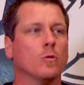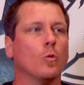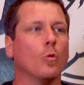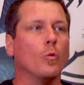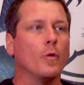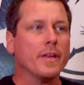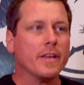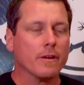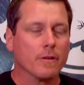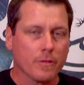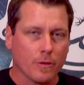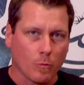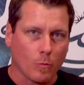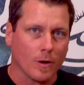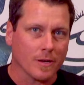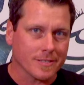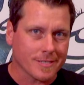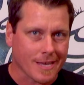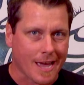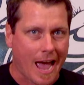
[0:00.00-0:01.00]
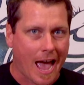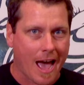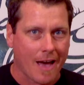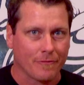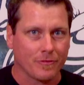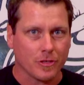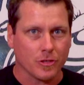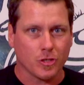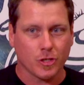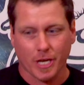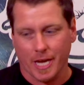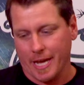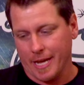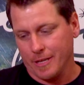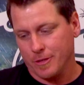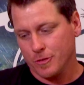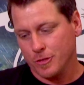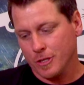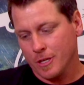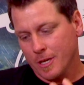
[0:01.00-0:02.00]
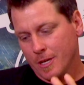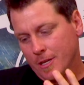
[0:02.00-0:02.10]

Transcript: we are the ones that have to change